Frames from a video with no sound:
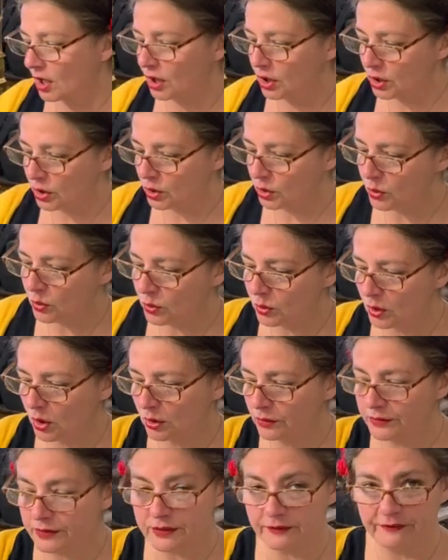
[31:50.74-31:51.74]
Glue
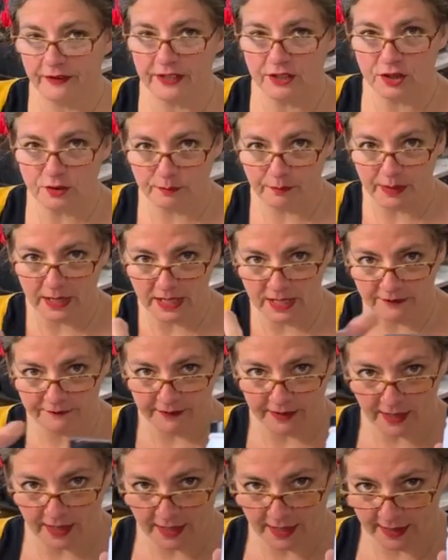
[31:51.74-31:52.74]
Conservation
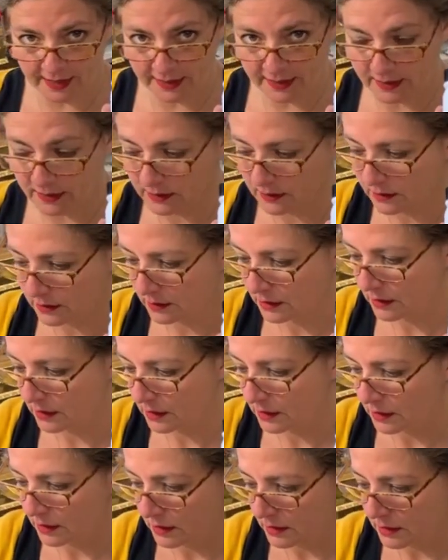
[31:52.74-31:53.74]
PVA.
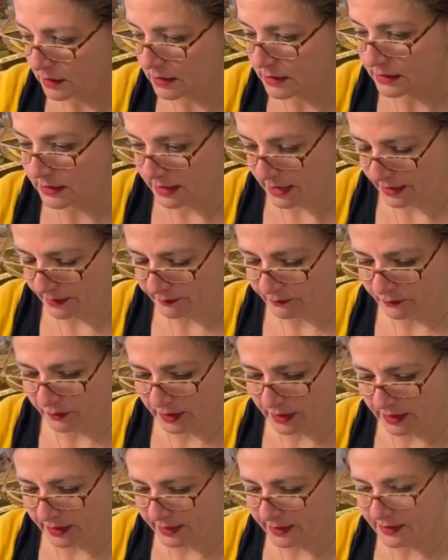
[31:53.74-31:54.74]
Really? Yeah,
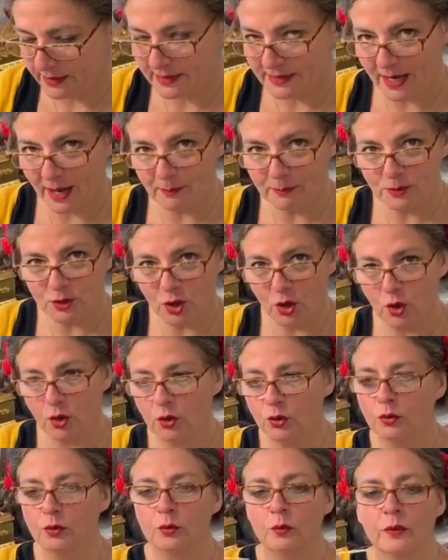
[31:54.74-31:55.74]
really. Dabbed
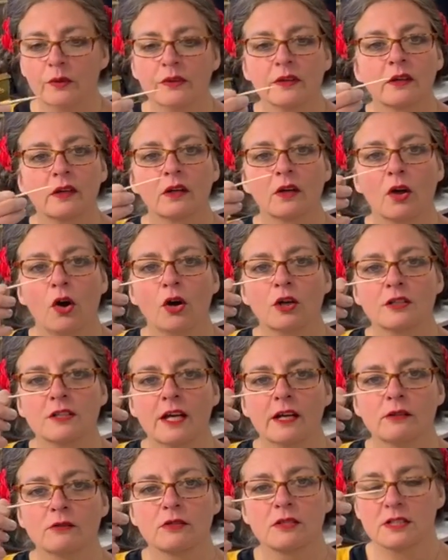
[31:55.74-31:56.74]
on with a
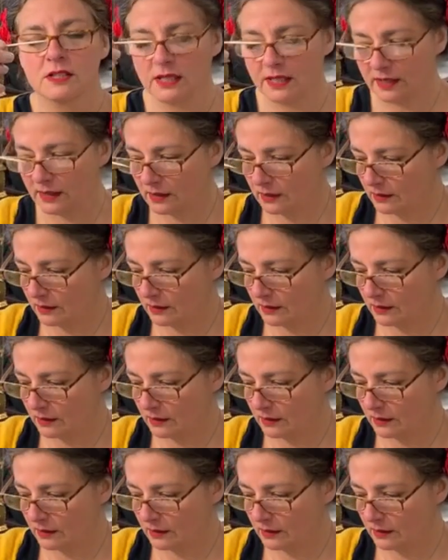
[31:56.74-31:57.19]
cocktail stick.